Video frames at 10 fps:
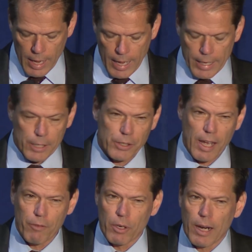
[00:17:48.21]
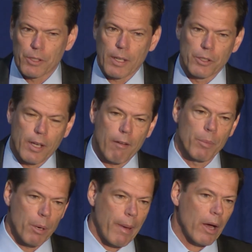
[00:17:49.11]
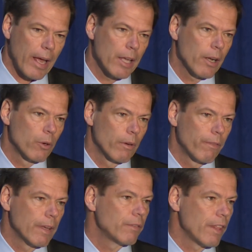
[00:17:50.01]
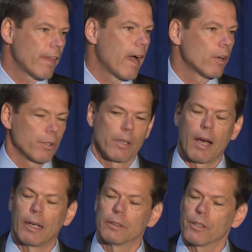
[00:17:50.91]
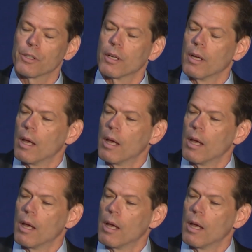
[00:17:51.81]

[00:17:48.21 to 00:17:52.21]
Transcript: and he saved the United States government about $850,000